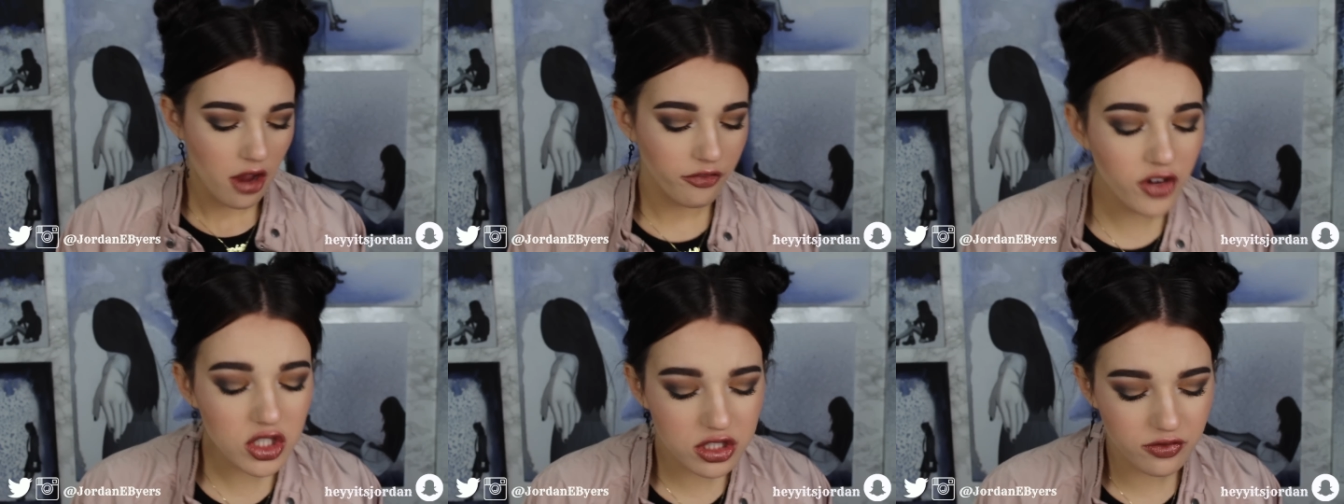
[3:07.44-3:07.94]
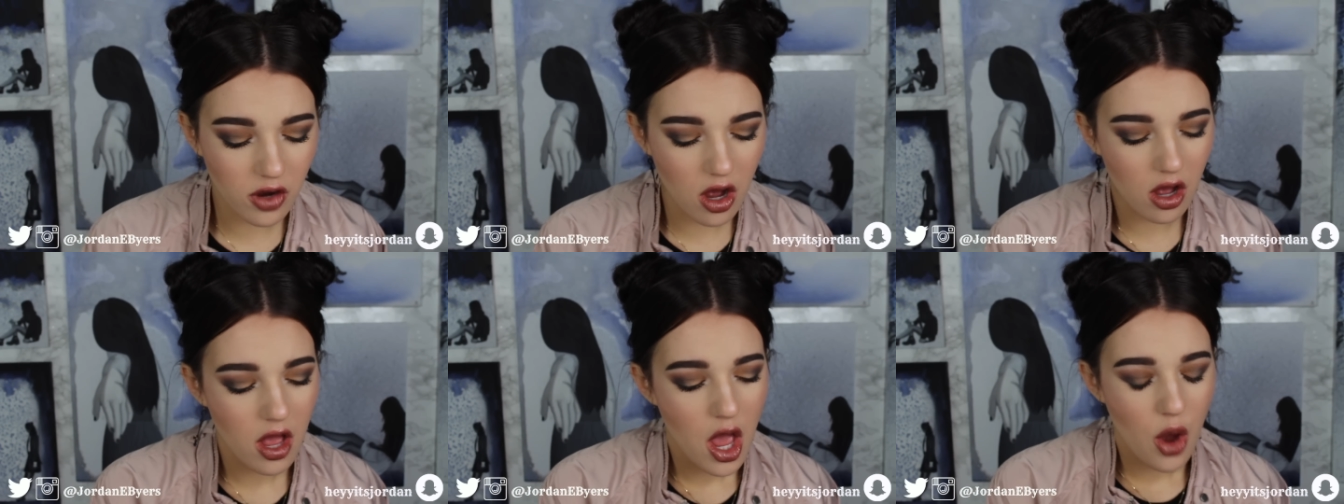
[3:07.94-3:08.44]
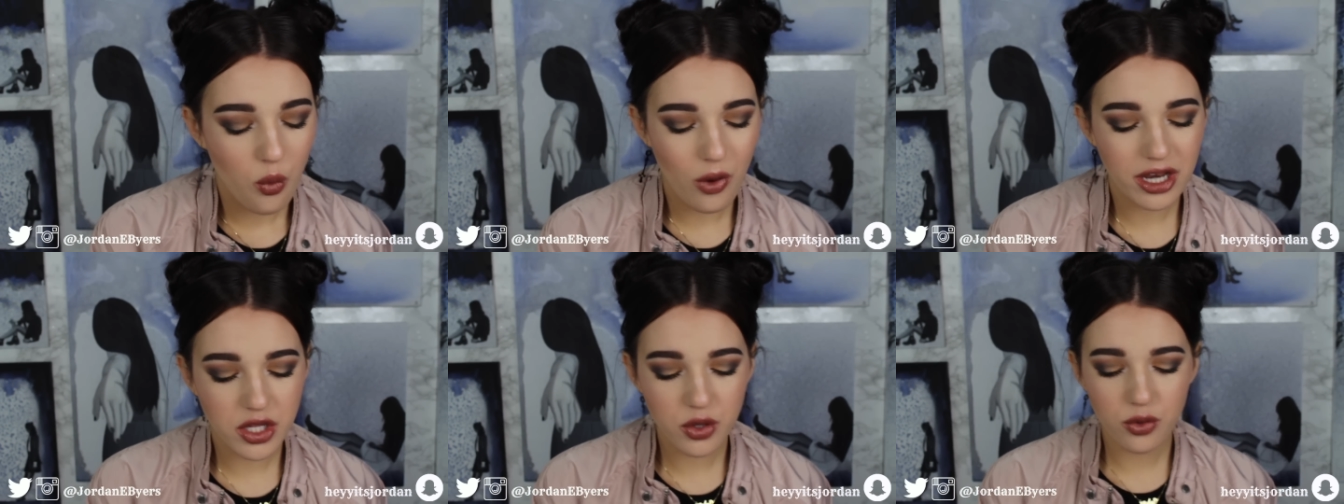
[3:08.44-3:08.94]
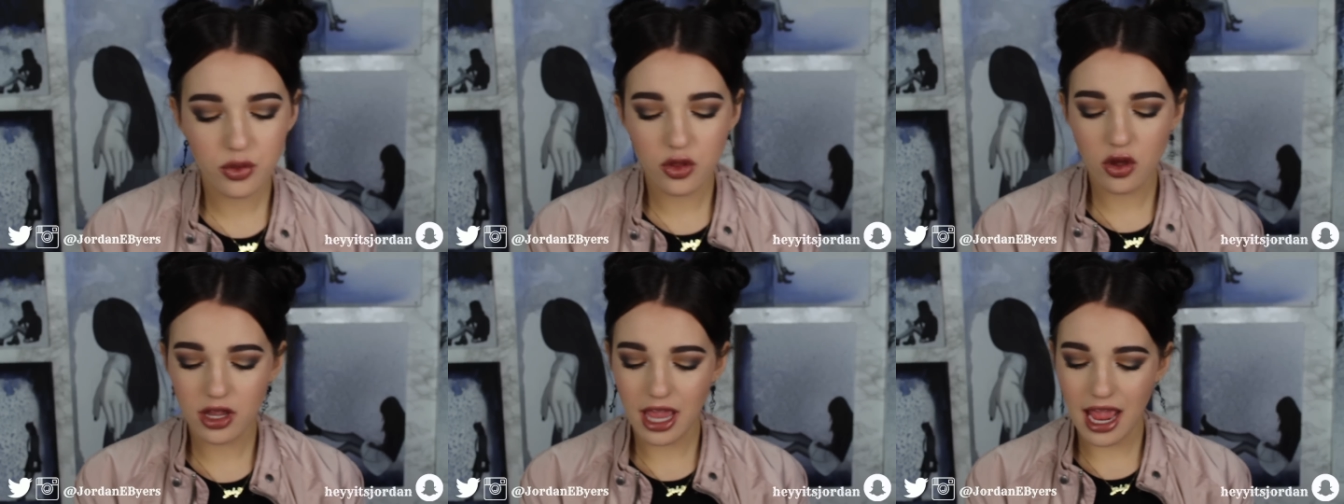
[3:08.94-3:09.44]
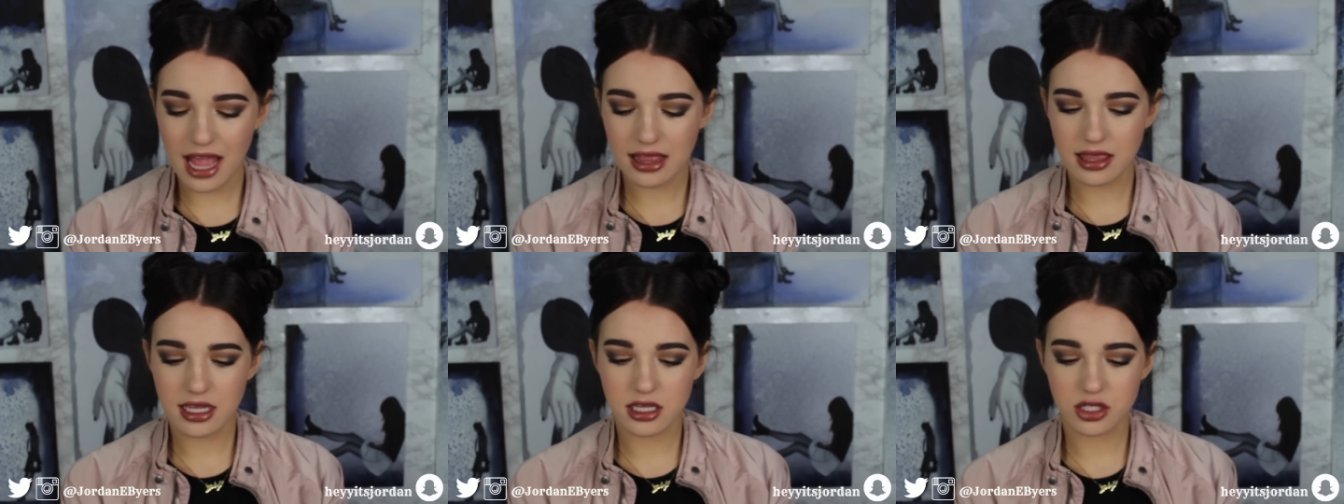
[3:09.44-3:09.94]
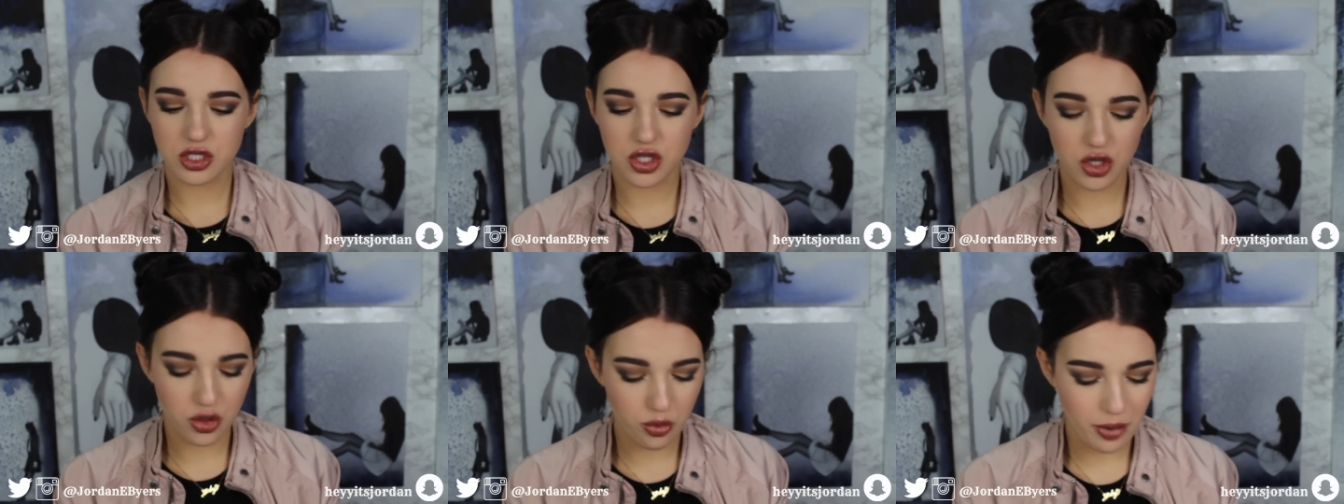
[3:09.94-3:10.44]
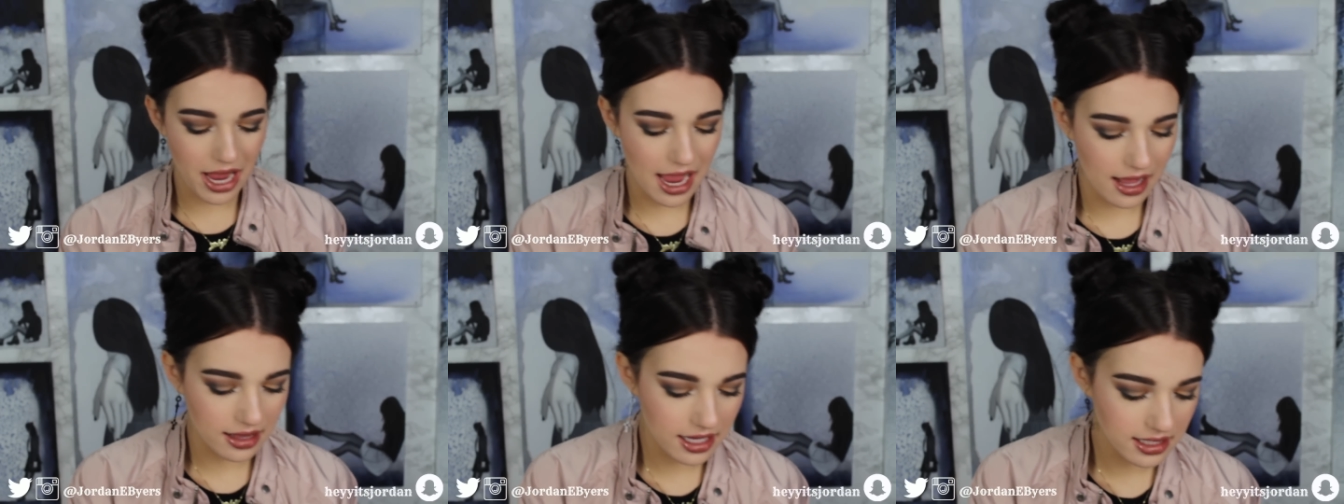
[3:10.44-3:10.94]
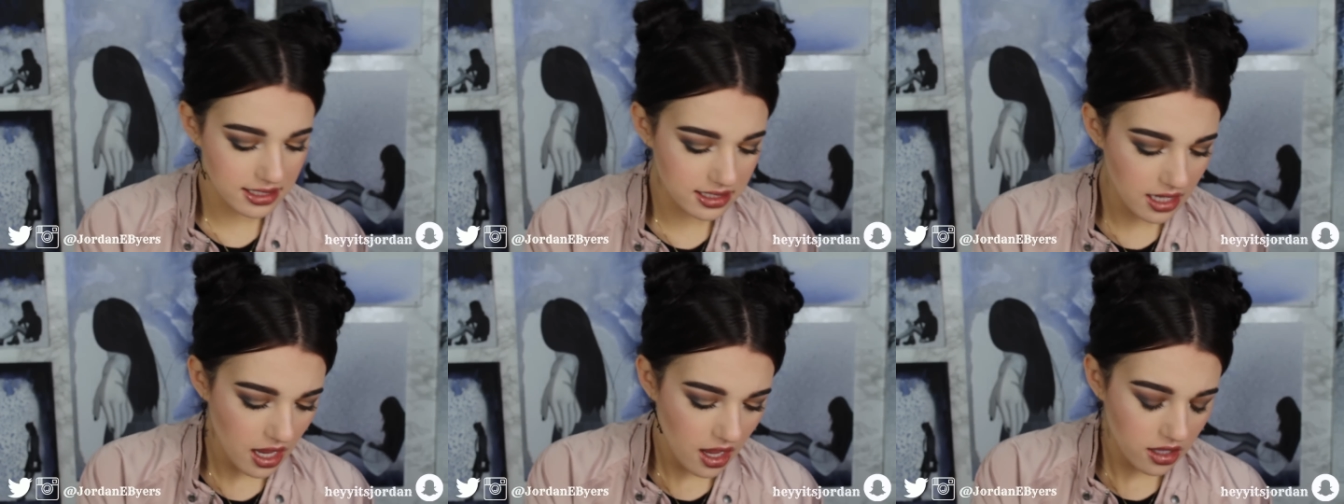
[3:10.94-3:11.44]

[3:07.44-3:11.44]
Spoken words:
First of all, when you look at these two palettes,